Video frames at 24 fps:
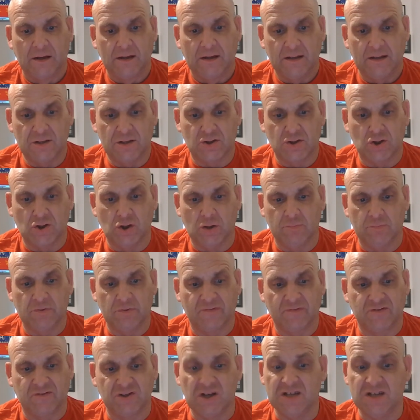in terms of
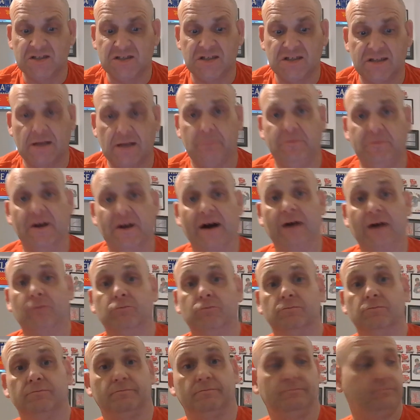chasing them down.
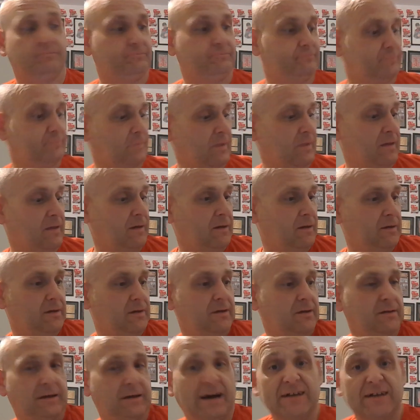
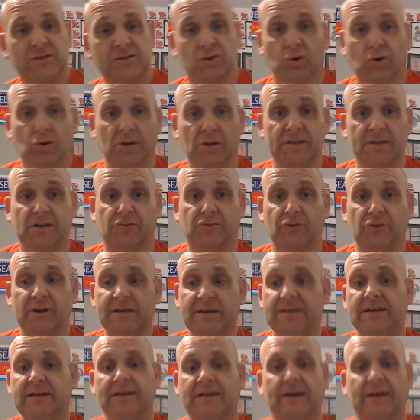I totally agree.